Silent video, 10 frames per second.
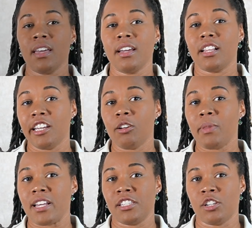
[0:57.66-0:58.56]

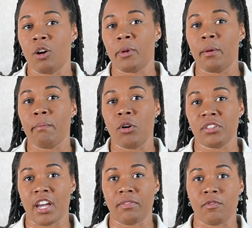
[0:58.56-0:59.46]
Glioblastoma
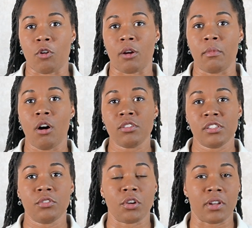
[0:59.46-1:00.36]
multiforme, also known